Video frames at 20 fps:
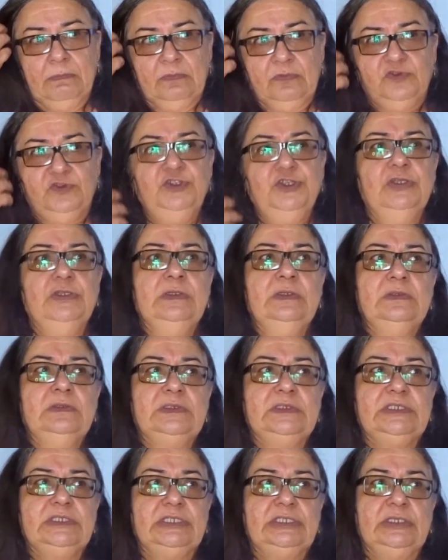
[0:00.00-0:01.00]

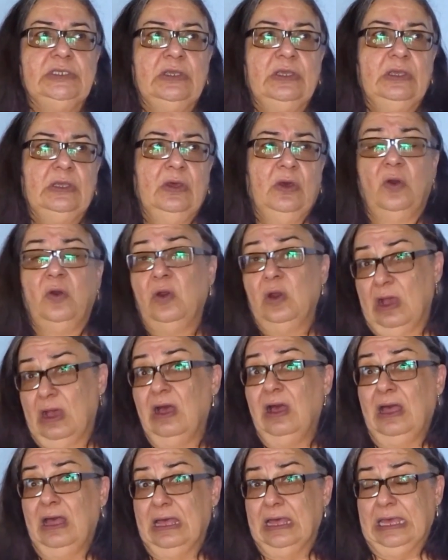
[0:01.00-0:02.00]
Students or
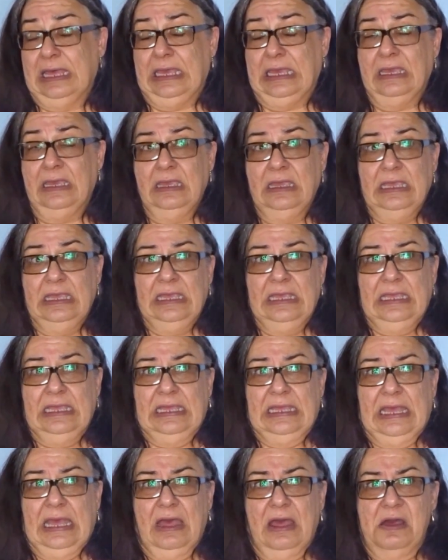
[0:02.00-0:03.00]
I
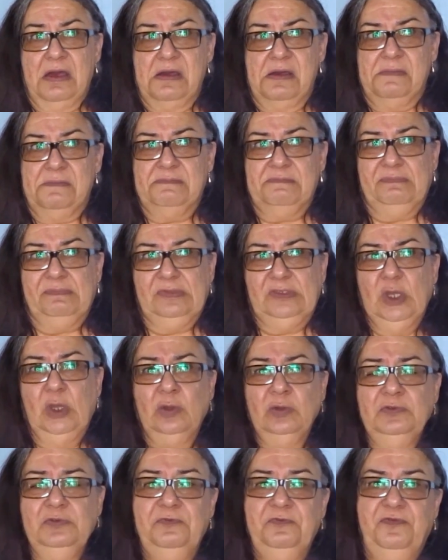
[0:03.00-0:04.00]

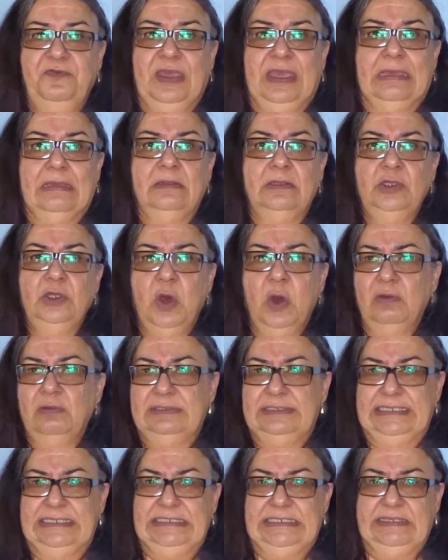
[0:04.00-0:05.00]
don't feel
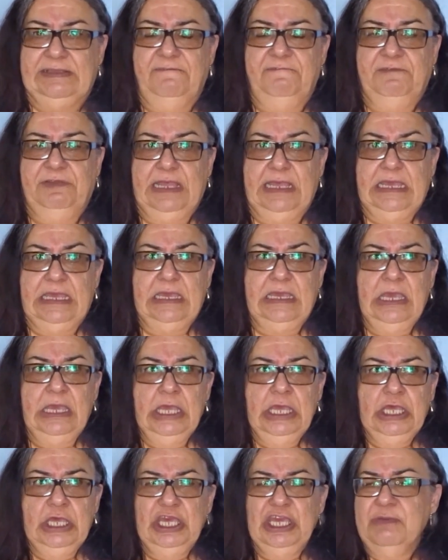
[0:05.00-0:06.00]
cognitively,
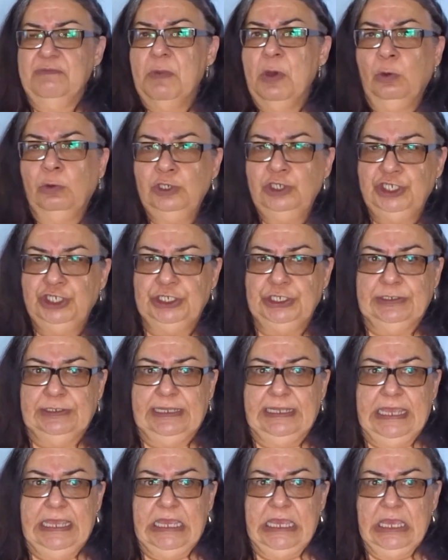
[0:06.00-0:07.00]

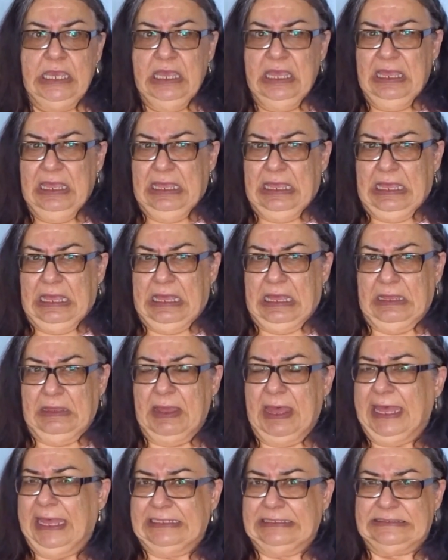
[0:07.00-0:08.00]
emotionally,
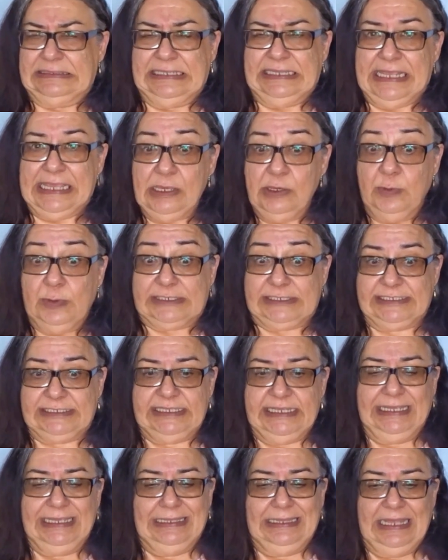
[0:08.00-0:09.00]
and
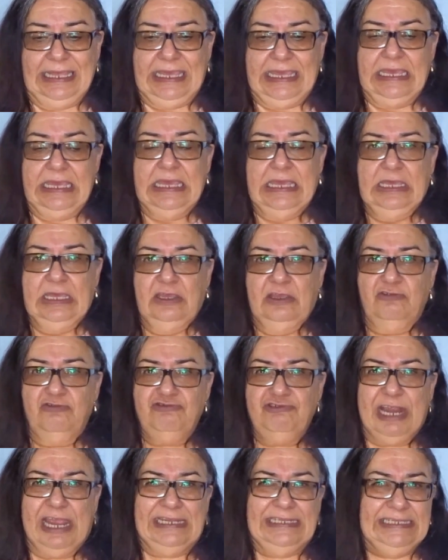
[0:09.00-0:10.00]
linguistically
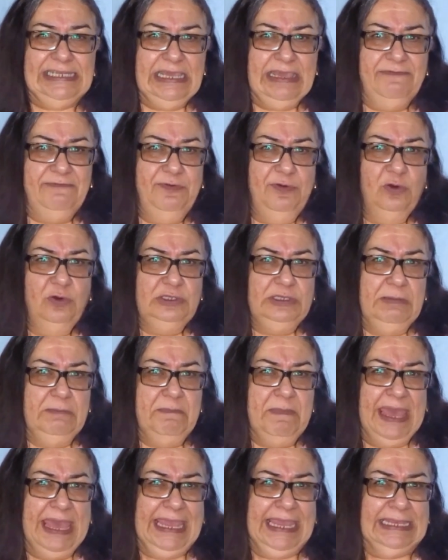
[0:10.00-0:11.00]
ready for the
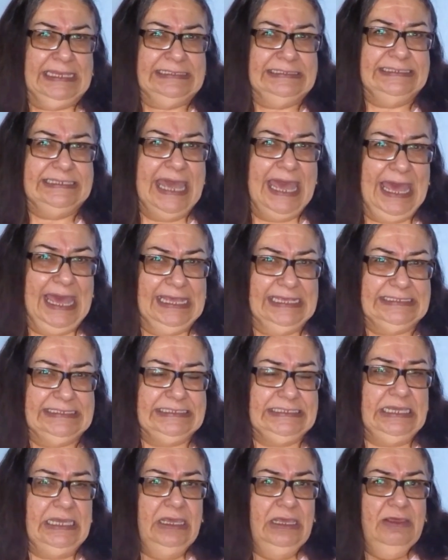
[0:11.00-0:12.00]
main
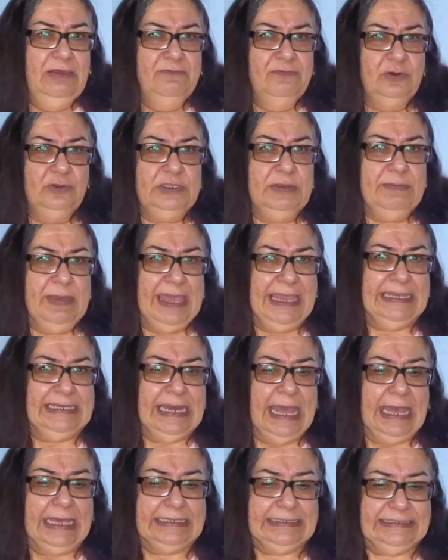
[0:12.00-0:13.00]
task, for the main
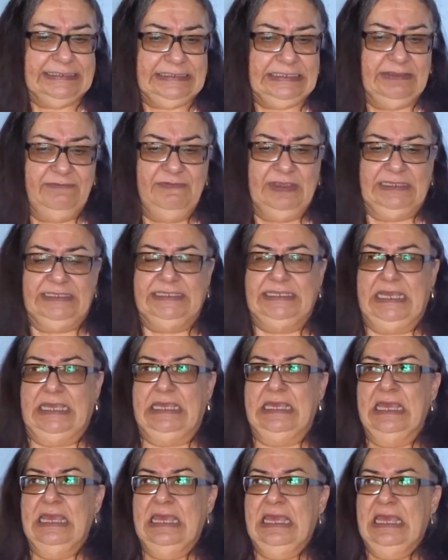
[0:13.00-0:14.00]
activity.